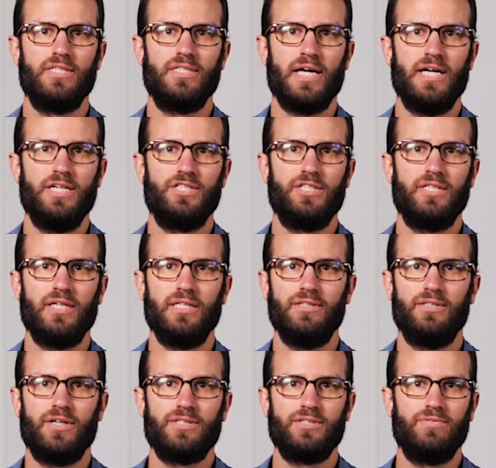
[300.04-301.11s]
his engine
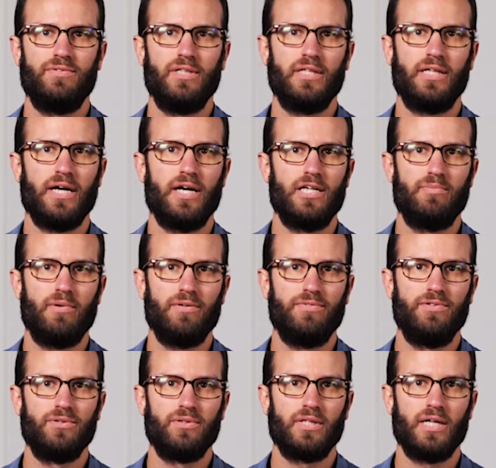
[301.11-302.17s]
and doesn't really care
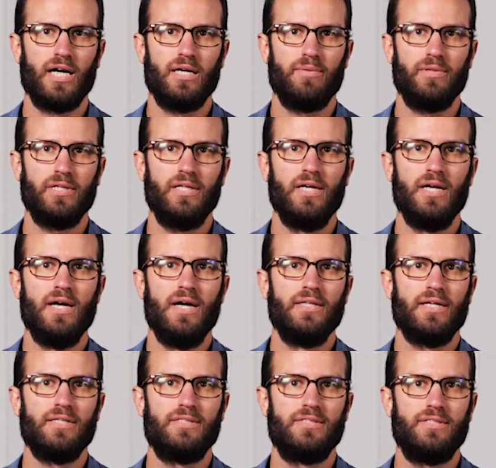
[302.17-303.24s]
about fuel economy,
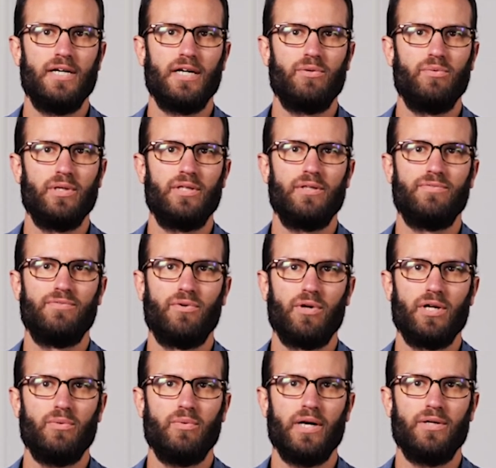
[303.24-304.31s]
then stick with the
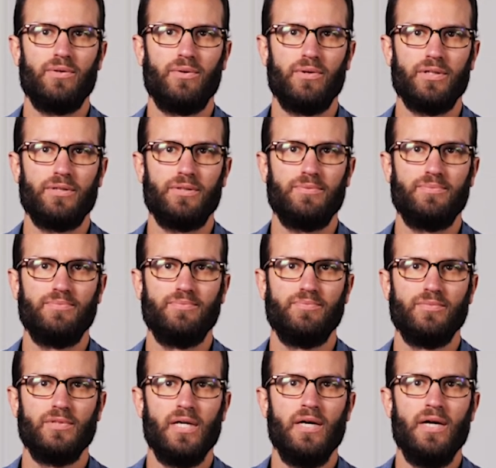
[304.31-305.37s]
40 weight oil.
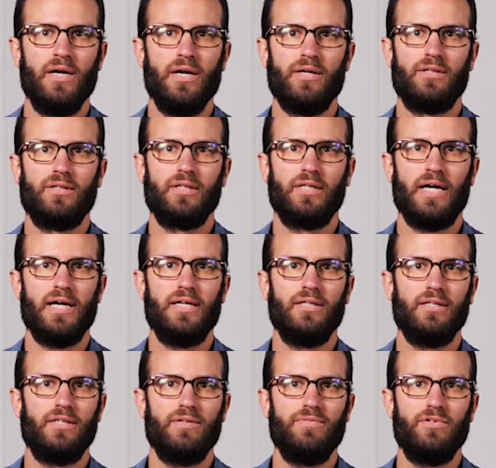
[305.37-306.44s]
It'll
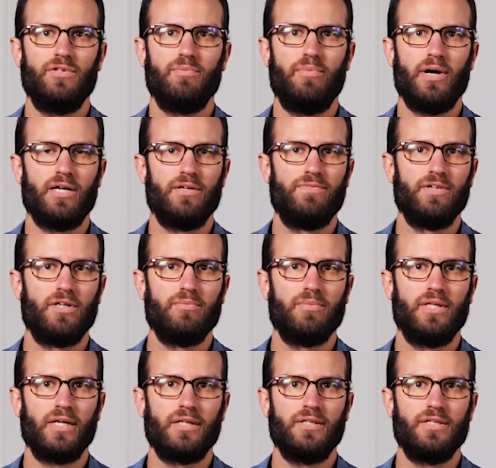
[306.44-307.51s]
again give you the better film
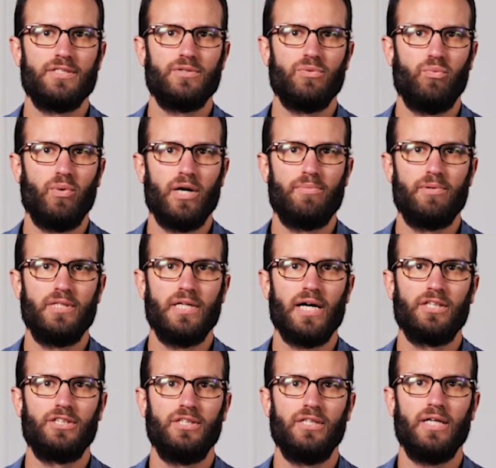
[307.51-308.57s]
thickness, wear
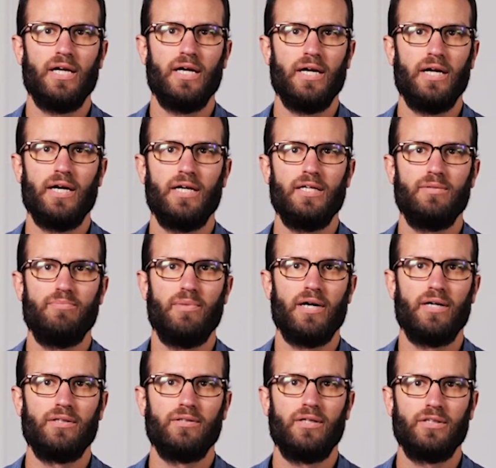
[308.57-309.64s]
protection, and
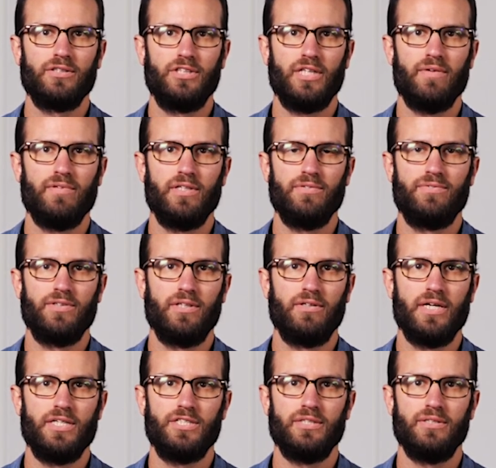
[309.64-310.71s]
better longevity for
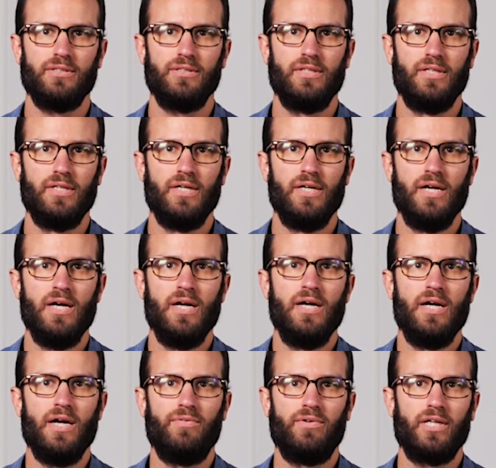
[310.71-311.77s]
your engine.
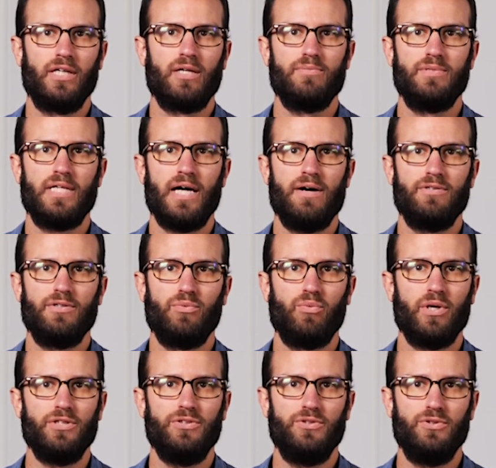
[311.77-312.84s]
It really comes down to
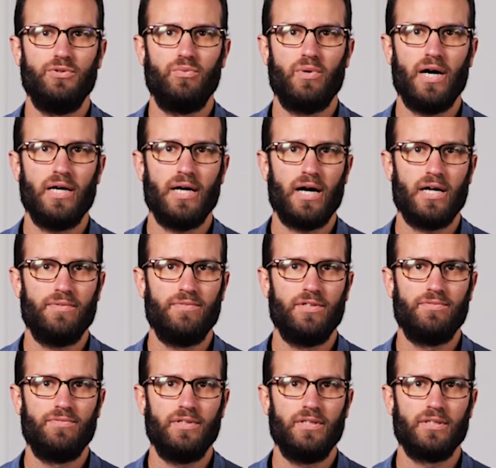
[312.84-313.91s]
what you want out of
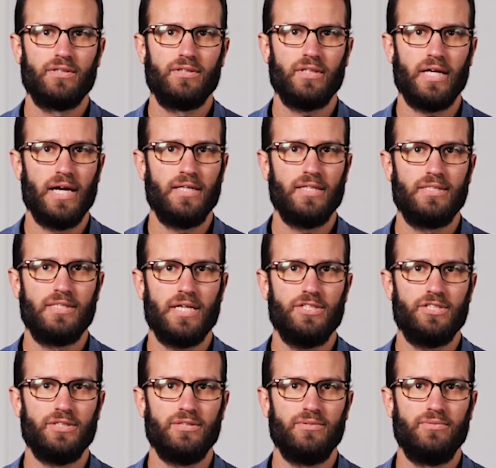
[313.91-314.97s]
your vehicle and its
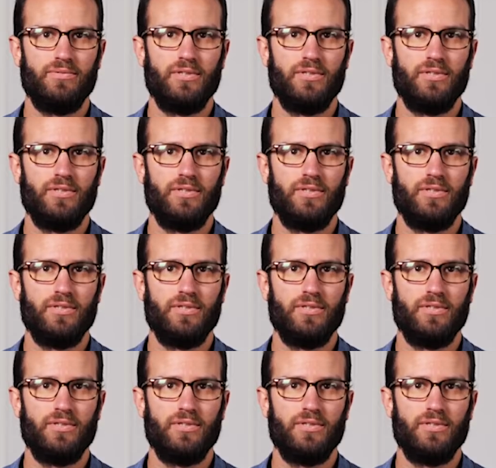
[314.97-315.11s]
engine.